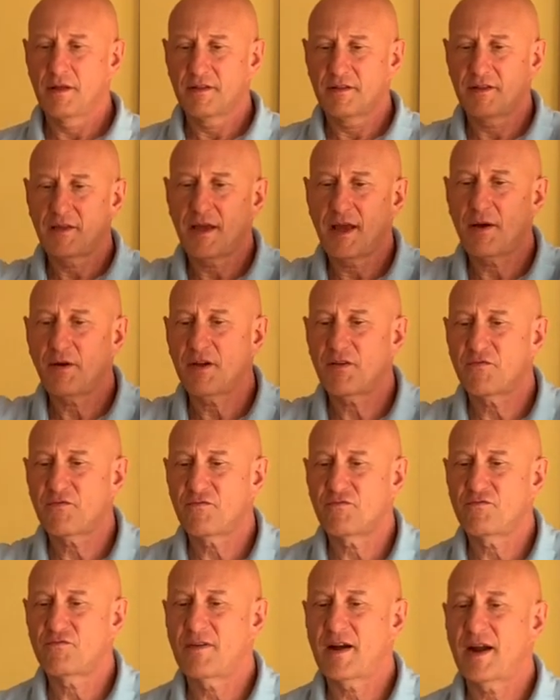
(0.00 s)
See how it
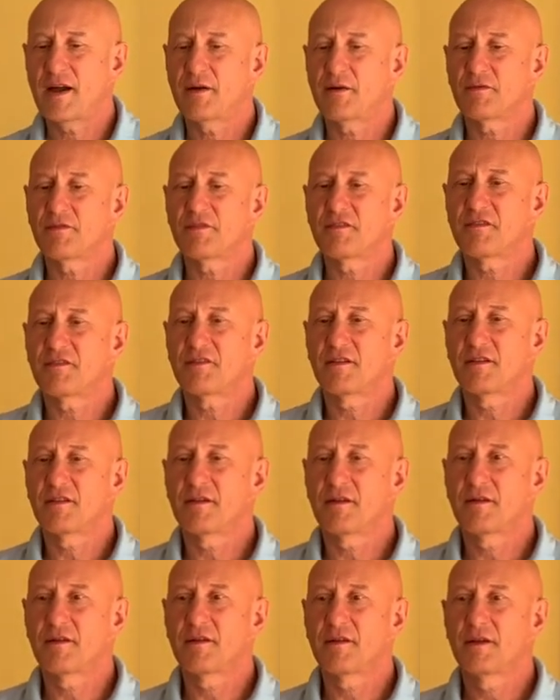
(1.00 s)
rounds.
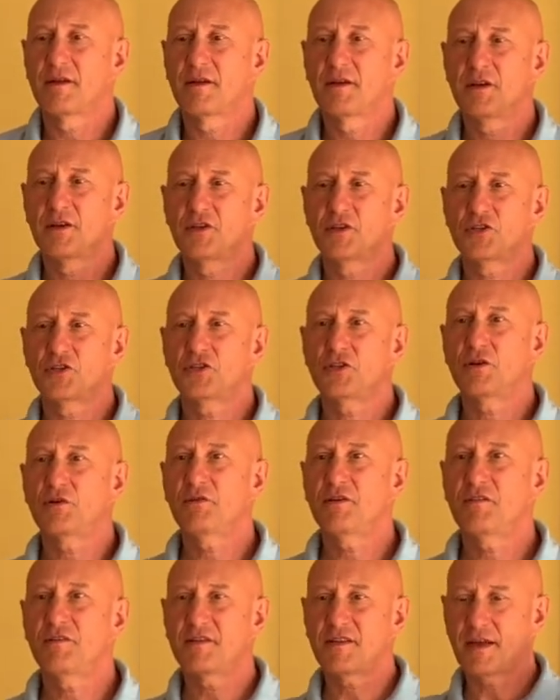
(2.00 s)

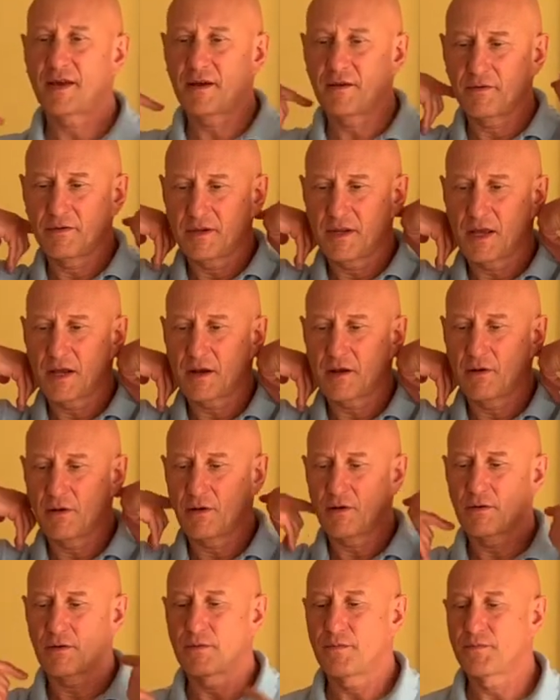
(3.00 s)
Shoulders down, neck
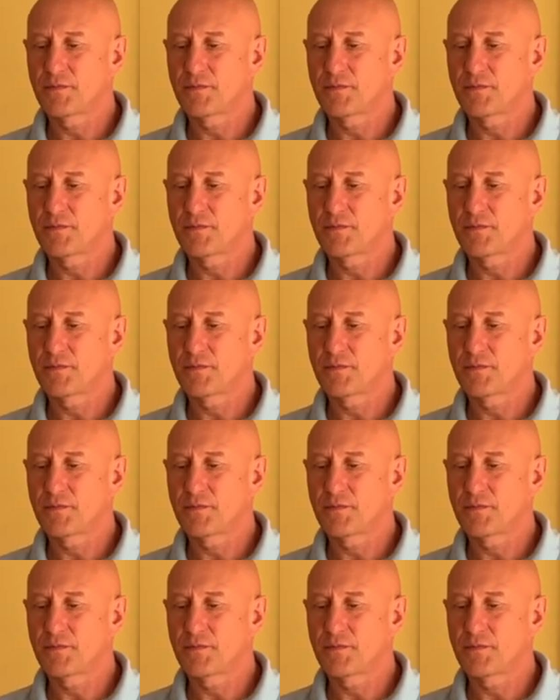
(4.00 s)
long.